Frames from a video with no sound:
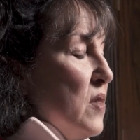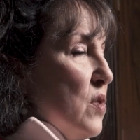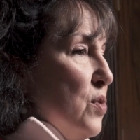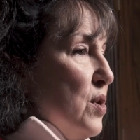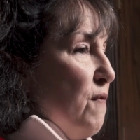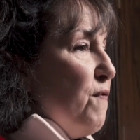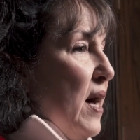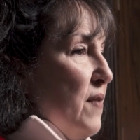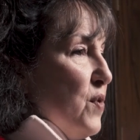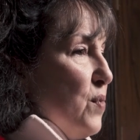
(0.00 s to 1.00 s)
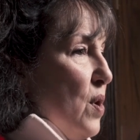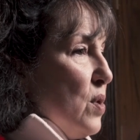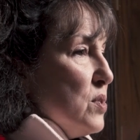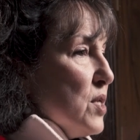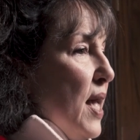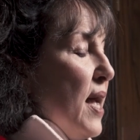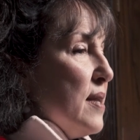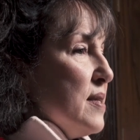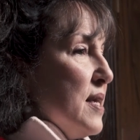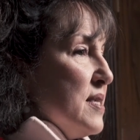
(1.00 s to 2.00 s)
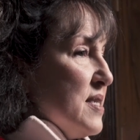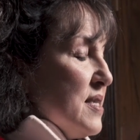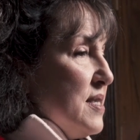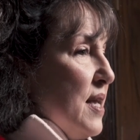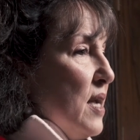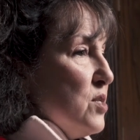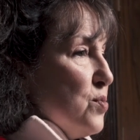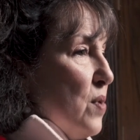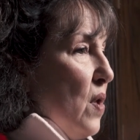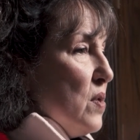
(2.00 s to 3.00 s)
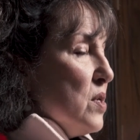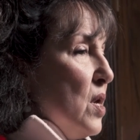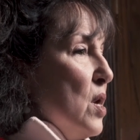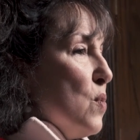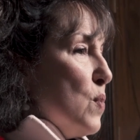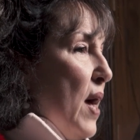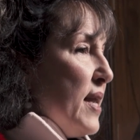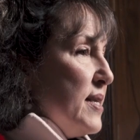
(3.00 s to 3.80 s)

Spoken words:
the 35-year-old and the 68-year-old had